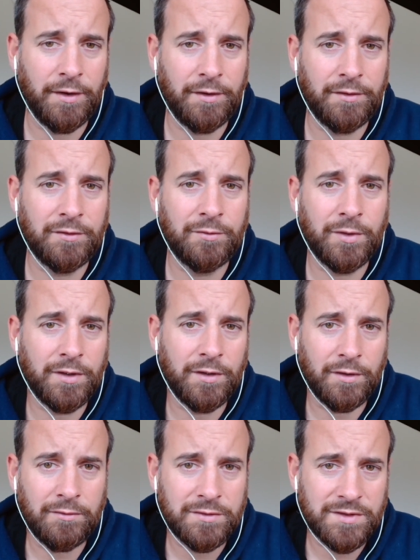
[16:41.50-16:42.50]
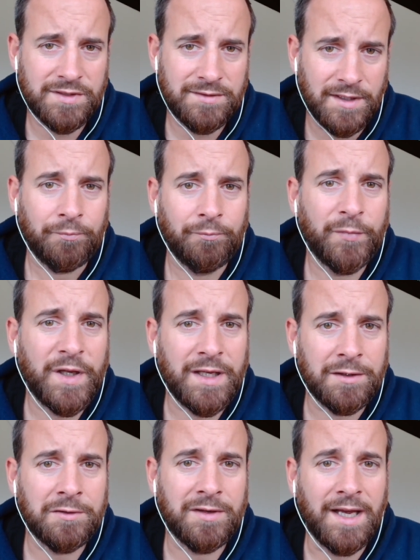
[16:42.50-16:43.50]
doing, just being
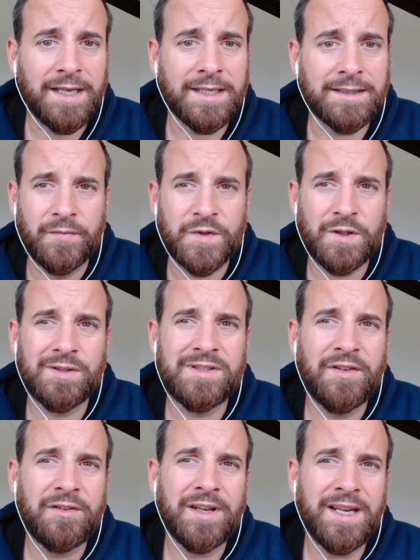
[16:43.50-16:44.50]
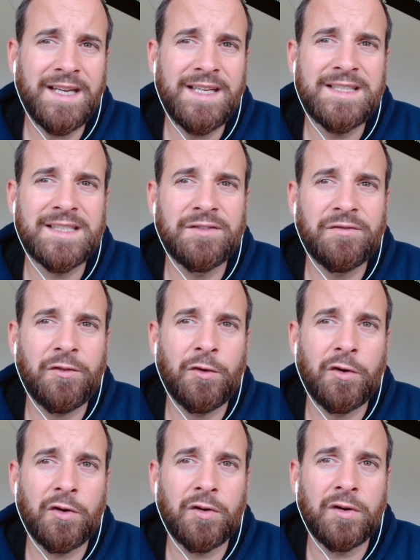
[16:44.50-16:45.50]
united. So it's very easy
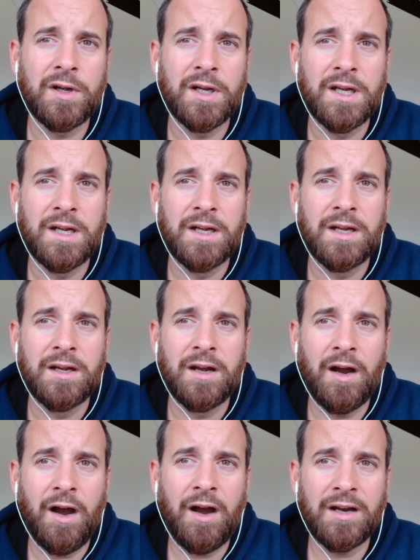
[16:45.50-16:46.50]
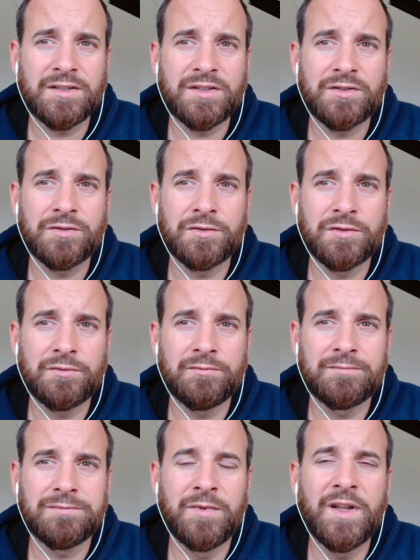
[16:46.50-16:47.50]
for us to
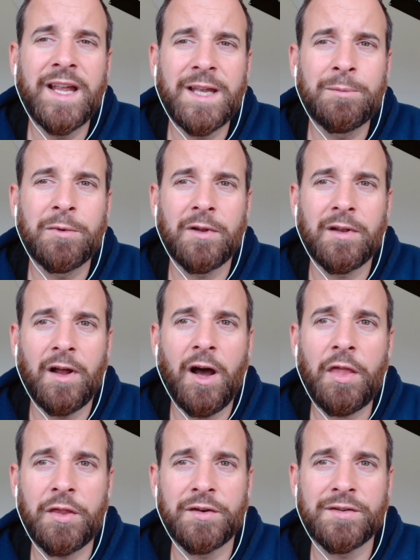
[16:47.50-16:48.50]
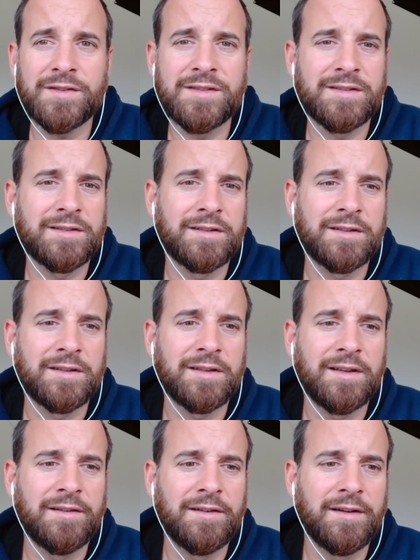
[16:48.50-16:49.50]
label others
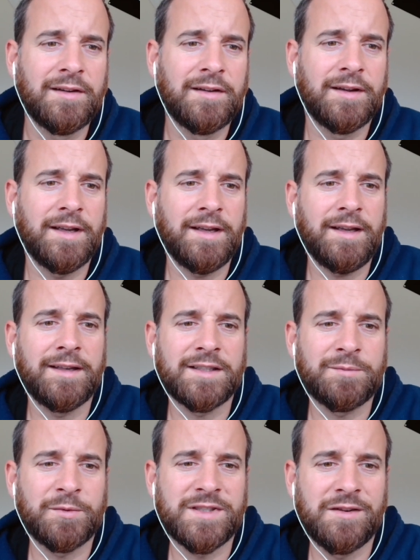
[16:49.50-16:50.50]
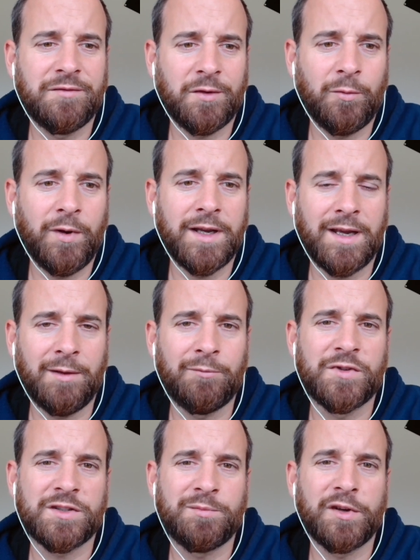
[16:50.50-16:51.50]
in a specific way. And
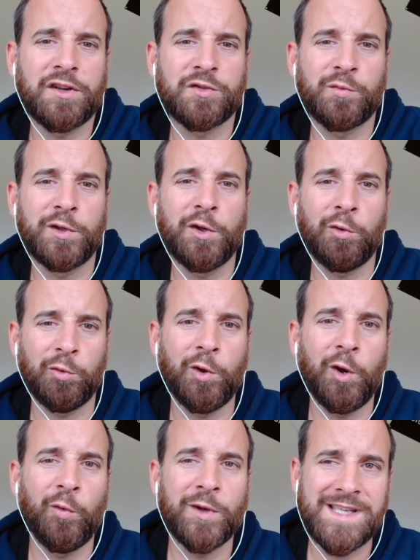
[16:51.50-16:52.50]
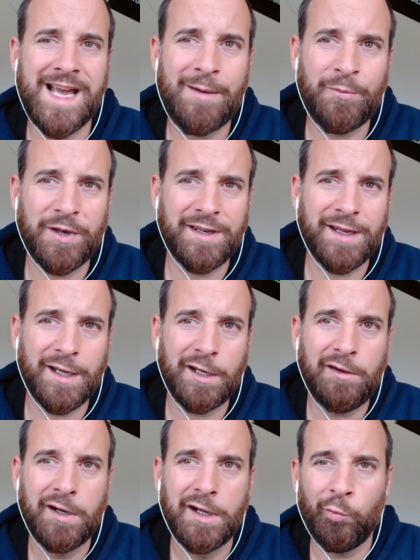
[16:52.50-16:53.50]
just because we don't know what's happening
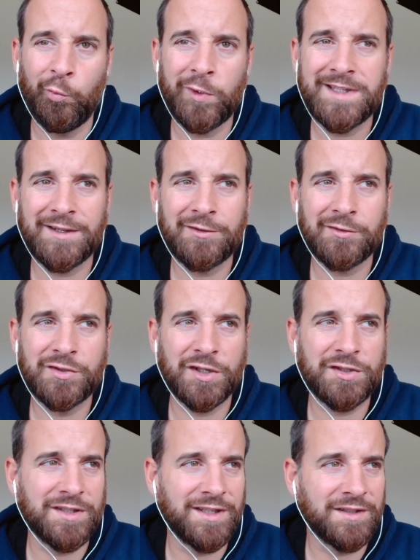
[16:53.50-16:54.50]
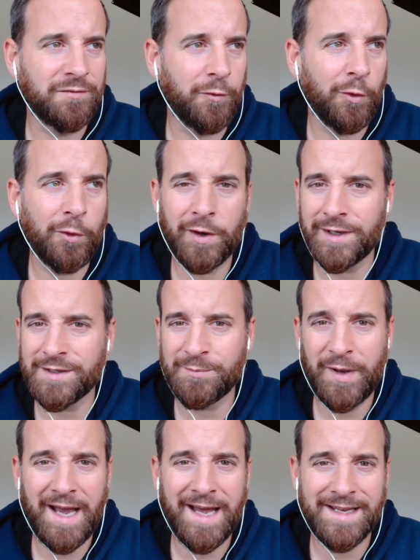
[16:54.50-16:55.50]
there, we tend to judge it as foreign, as
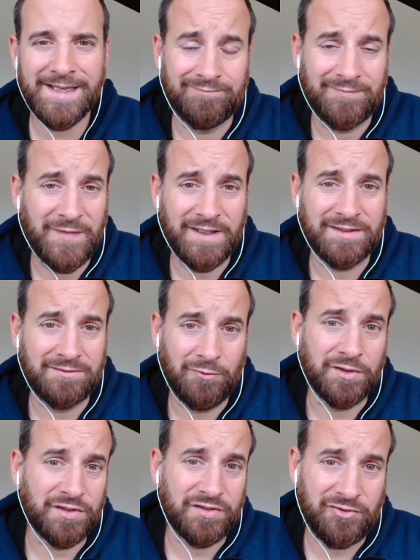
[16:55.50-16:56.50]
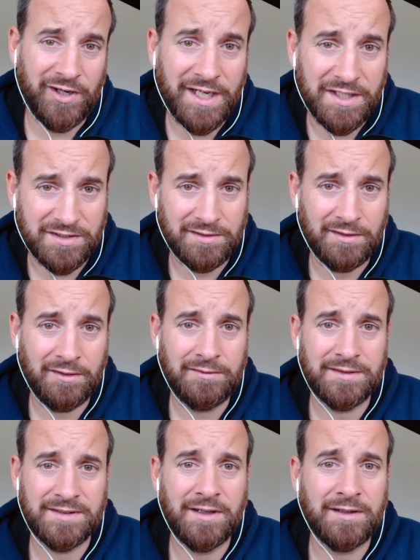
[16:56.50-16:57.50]
bad, as well, strange,
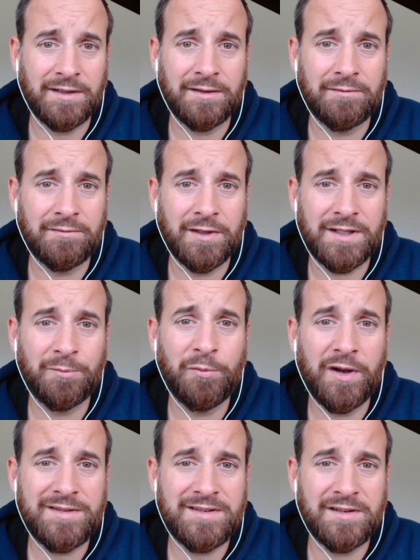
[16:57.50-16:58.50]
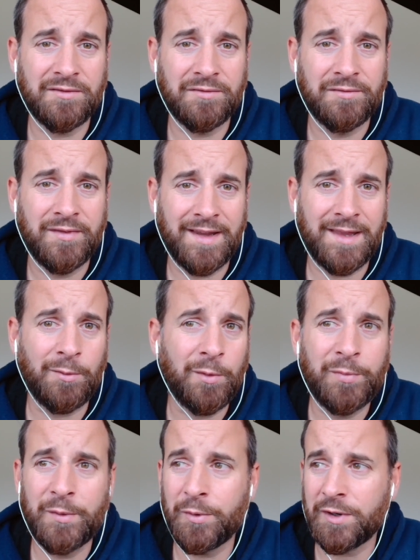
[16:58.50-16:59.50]
it's nothing positive. And then when
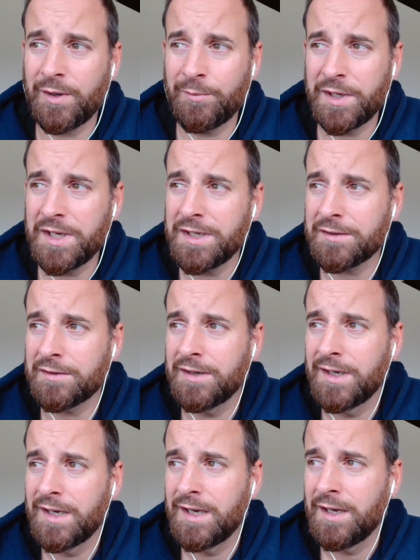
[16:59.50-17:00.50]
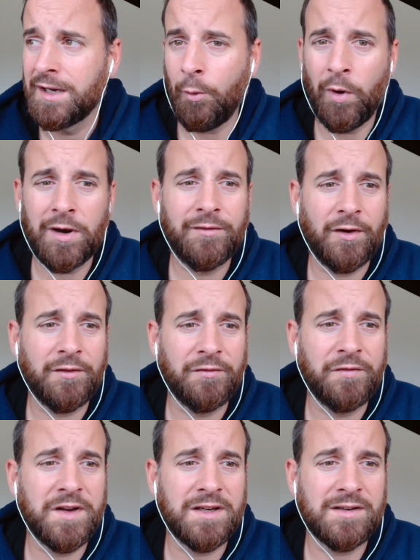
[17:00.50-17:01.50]
people come here, one of our
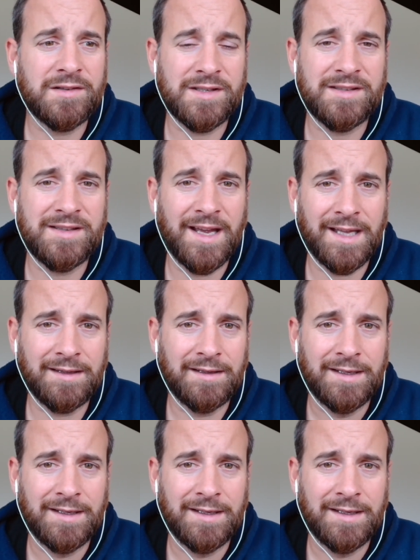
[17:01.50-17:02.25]
fears is that